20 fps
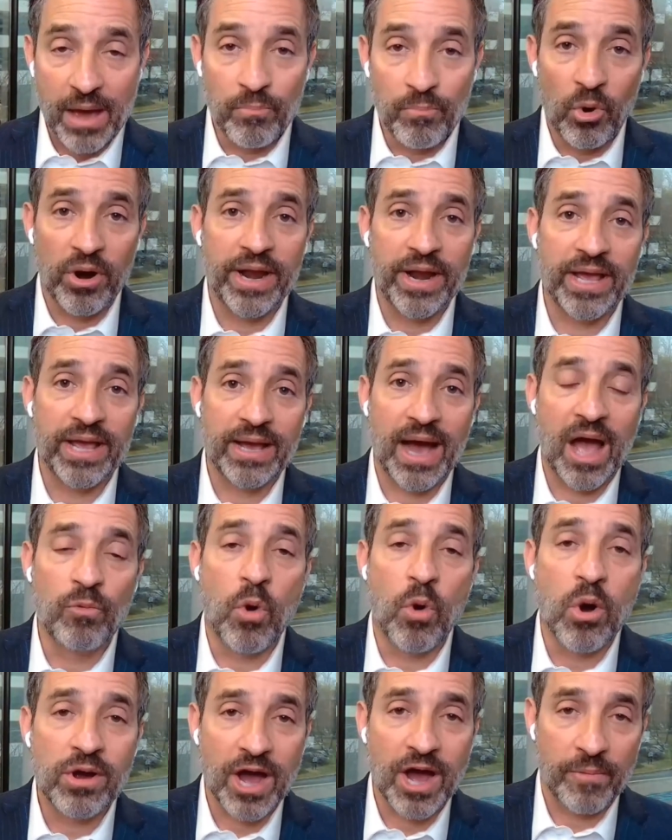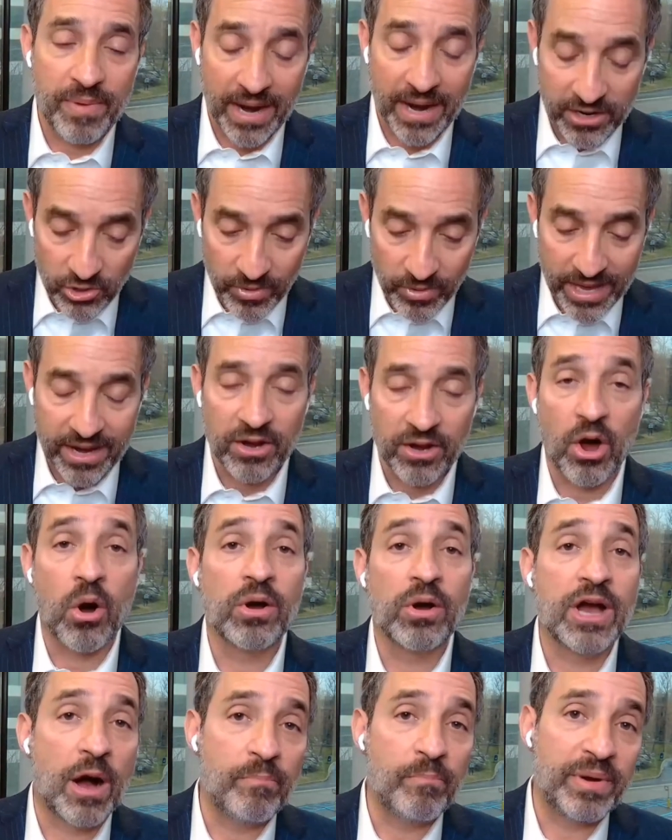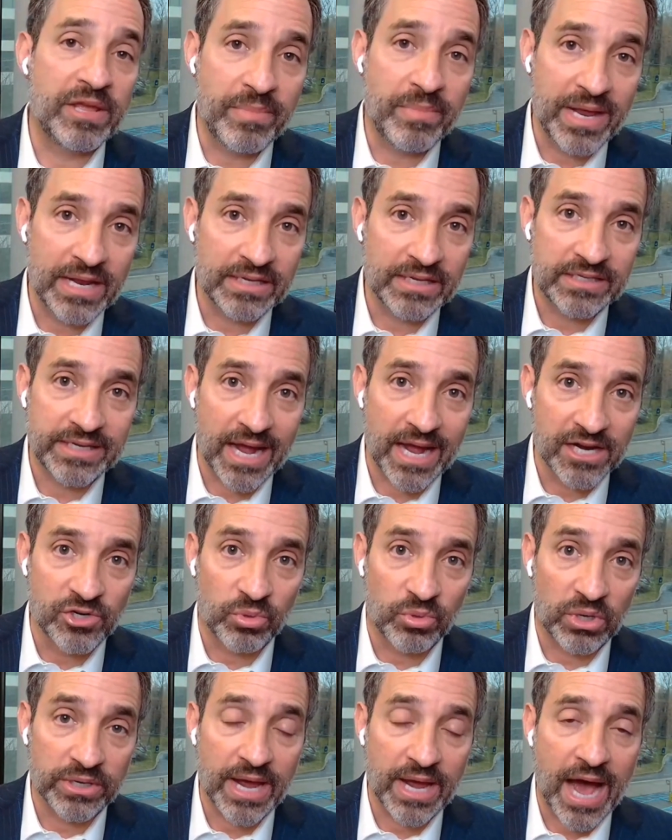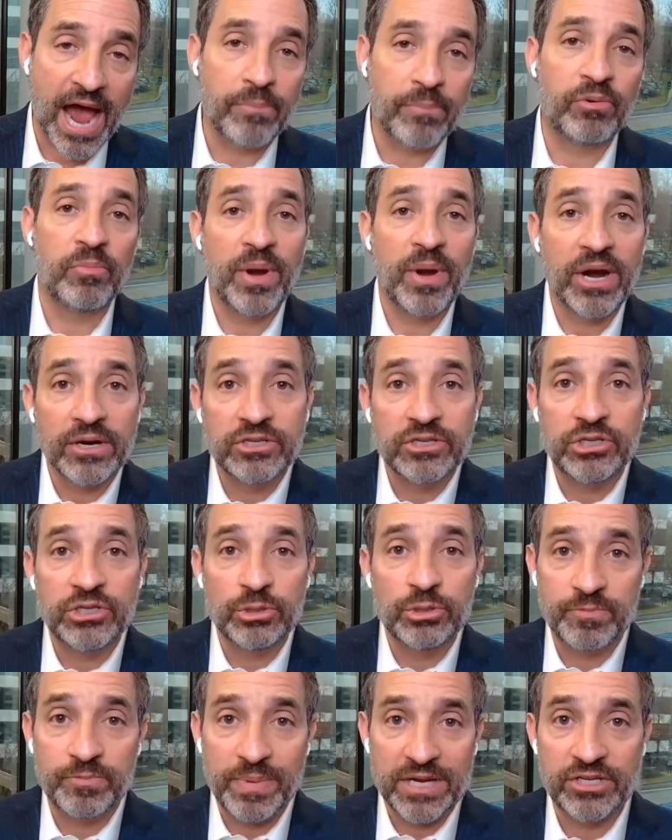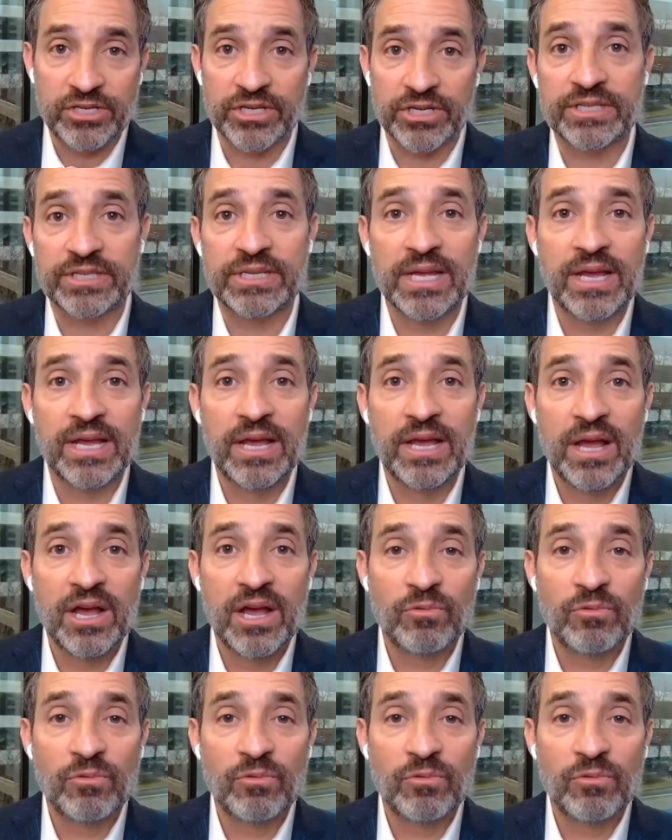That morning, I woke up and I knew we had an all-company meeting scheduled. I prepared 2 speeches.